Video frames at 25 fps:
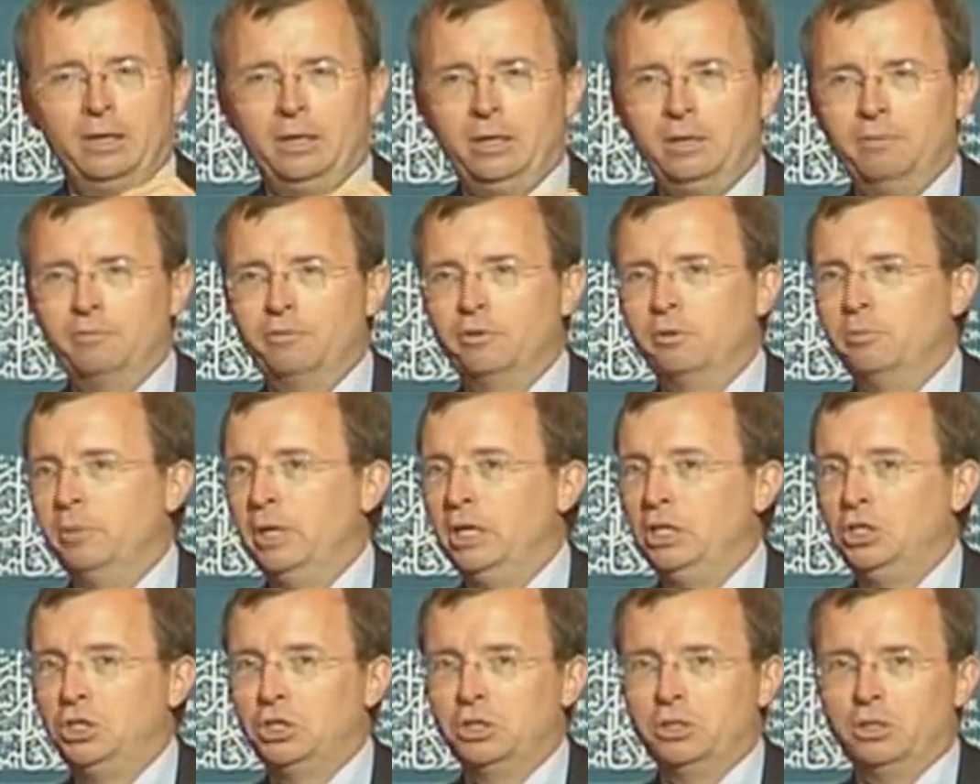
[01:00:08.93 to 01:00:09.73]

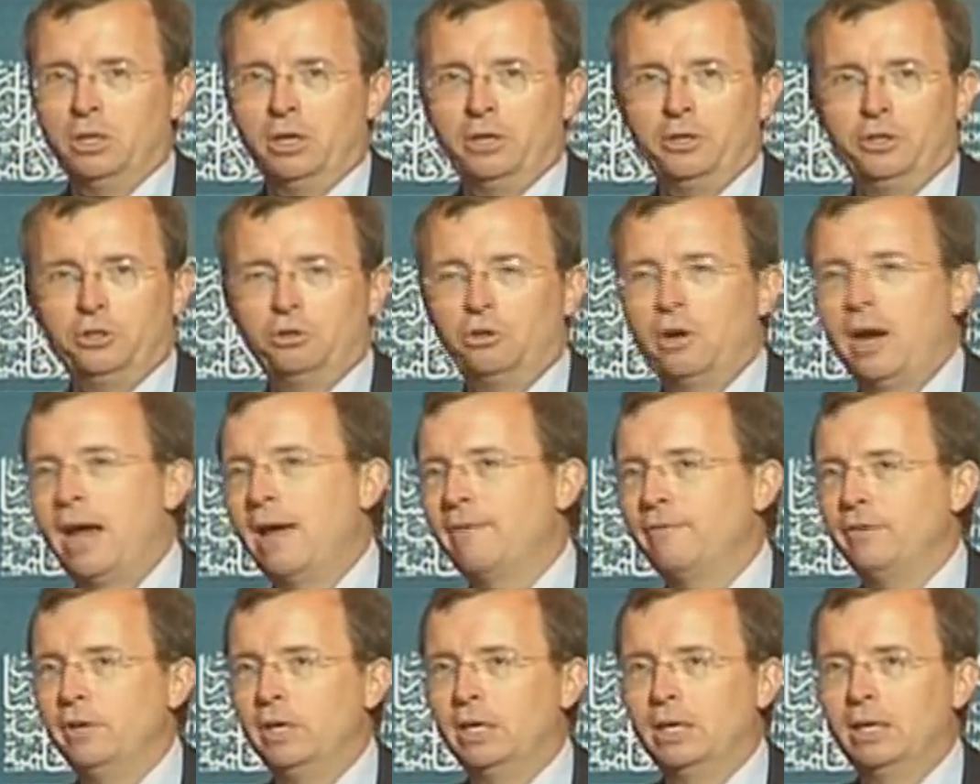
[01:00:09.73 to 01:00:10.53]
information on
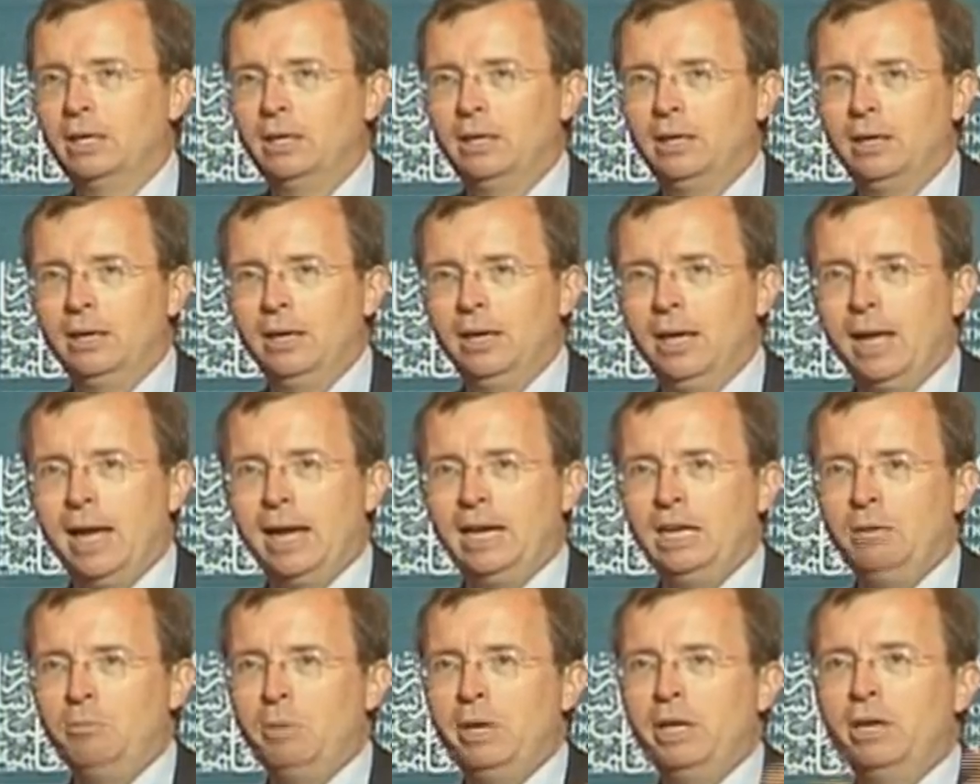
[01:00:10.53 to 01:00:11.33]
traffic,
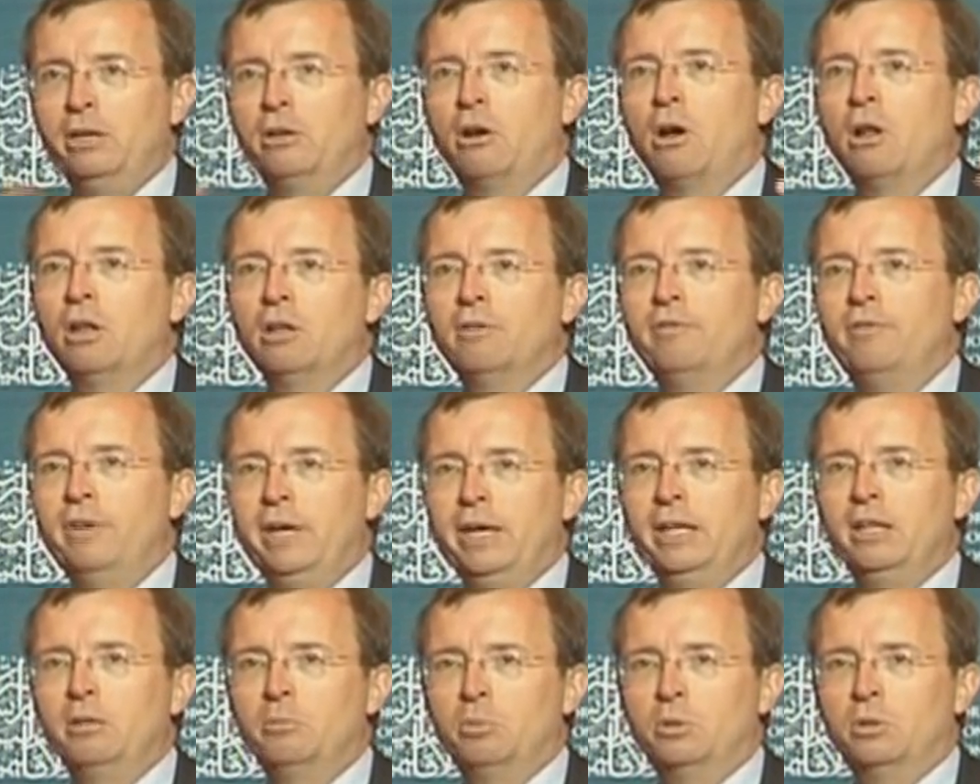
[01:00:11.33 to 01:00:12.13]
and he made it all
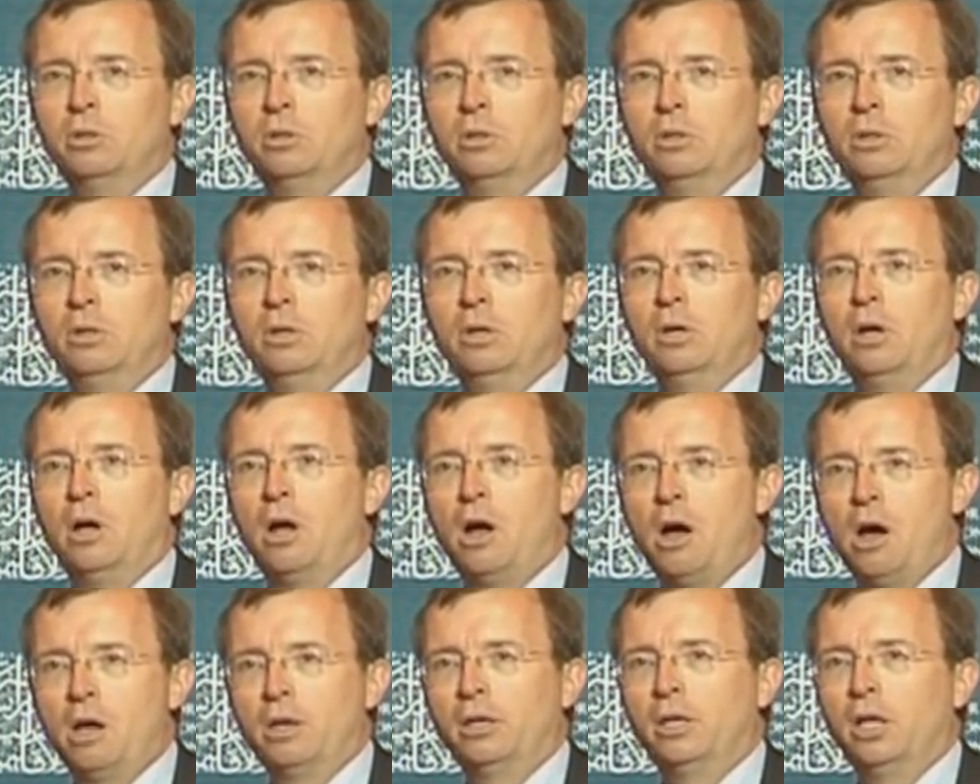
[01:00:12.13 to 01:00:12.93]
available
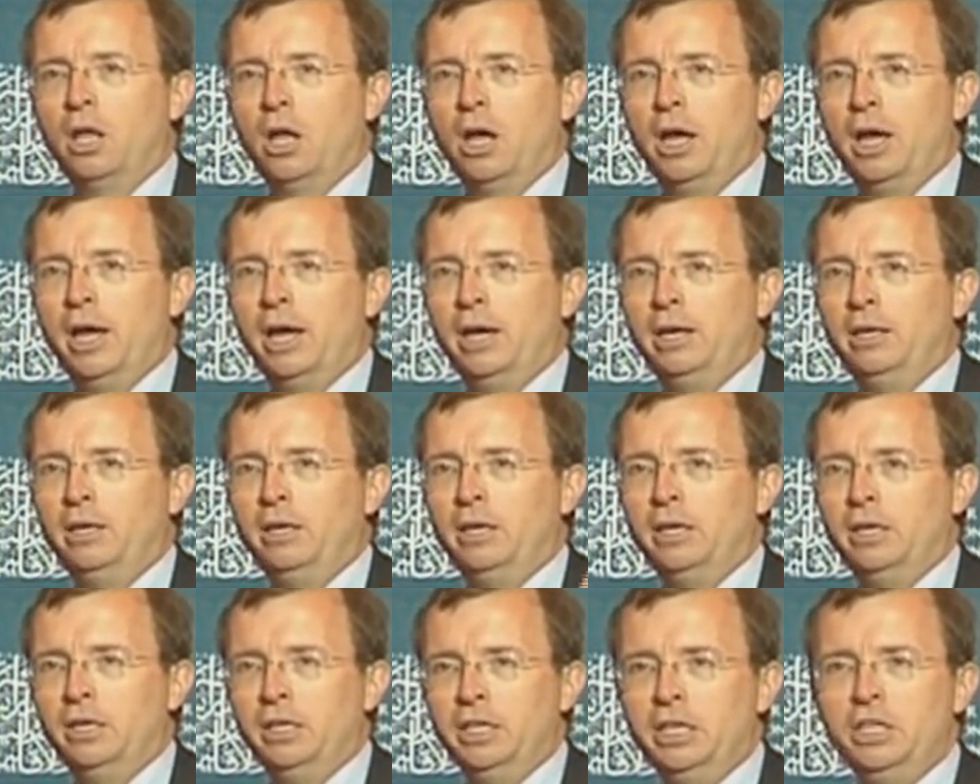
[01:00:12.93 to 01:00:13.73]
online
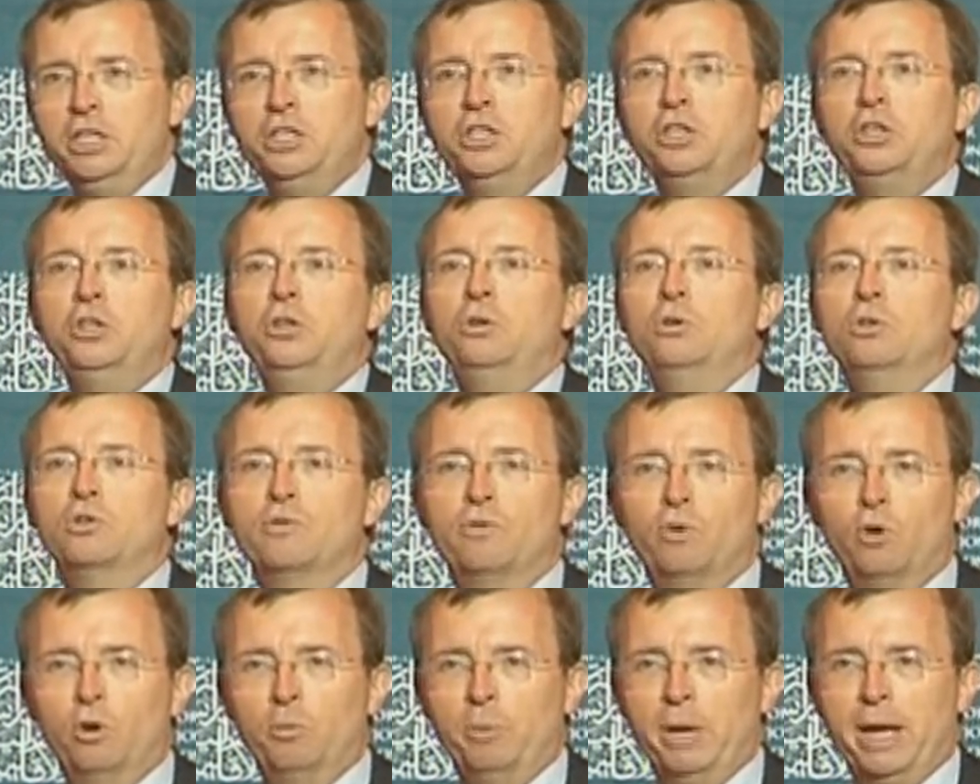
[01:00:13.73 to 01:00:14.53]
in an easy-to-use
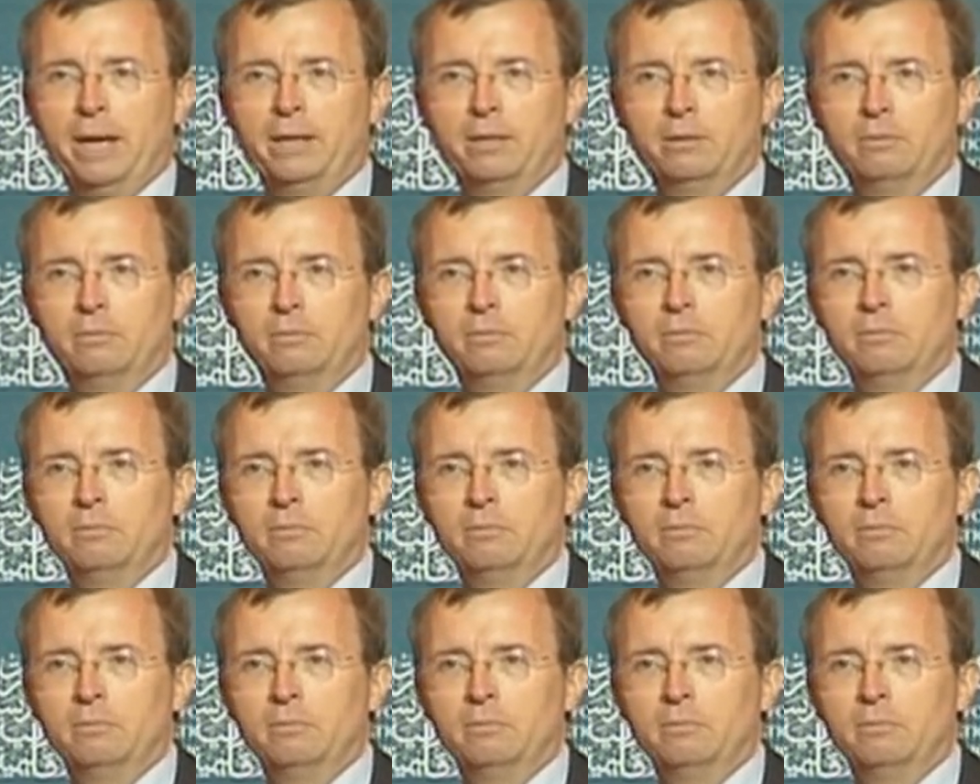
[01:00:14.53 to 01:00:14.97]
format